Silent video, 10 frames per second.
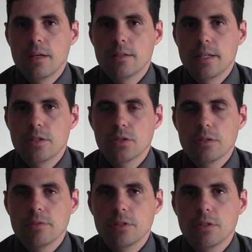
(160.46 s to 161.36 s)
it is a
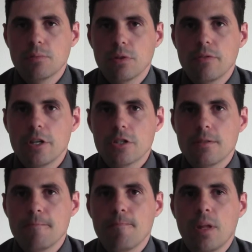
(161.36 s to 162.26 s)
service
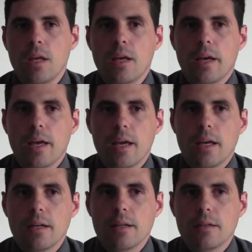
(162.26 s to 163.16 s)
profession,
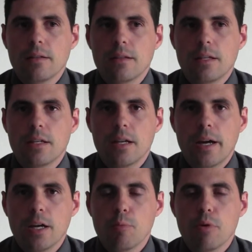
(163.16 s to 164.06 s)
and the
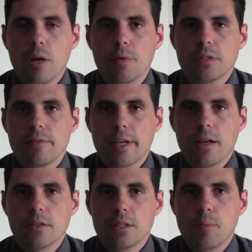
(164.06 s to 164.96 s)
entire premise of
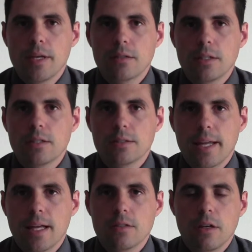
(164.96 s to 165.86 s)
accountancy basically
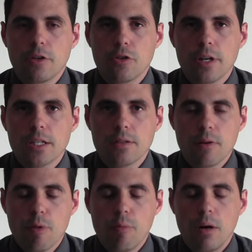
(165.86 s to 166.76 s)
stands on trust
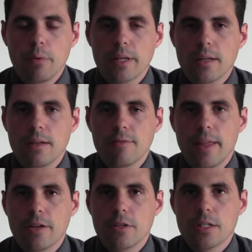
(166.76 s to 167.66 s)
from the public, and if
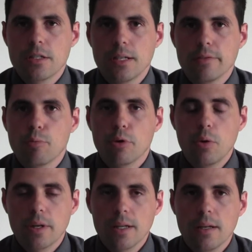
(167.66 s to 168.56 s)
that trust is ever
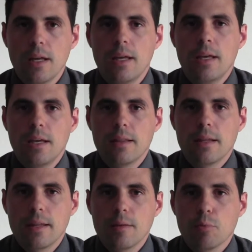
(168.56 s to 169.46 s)
broken,
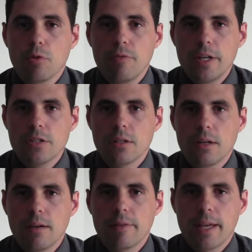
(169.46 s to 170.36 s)
then the
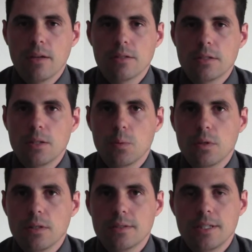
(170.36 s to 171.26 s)
profession of accountancy
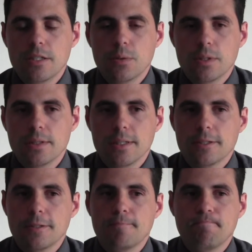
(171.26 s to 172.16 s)
will cease to
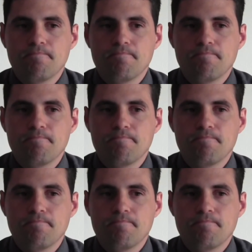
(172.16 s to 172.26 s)
exist.